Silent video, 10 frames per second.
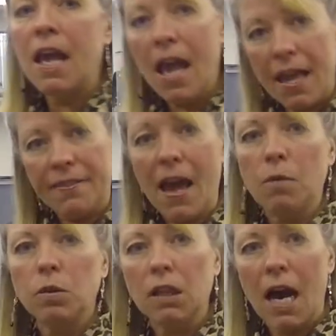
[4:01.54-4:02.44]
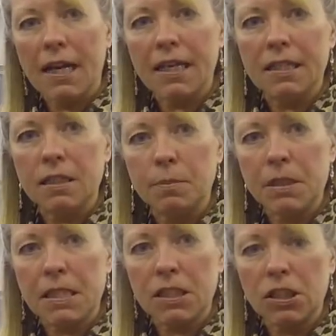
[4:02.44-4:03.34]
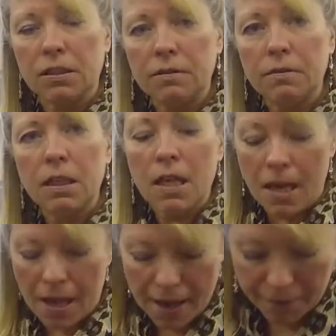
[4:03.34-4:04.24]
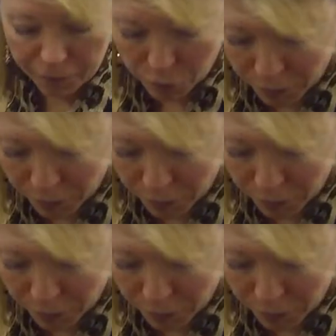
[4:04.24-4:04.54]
and that will lock it into position. If you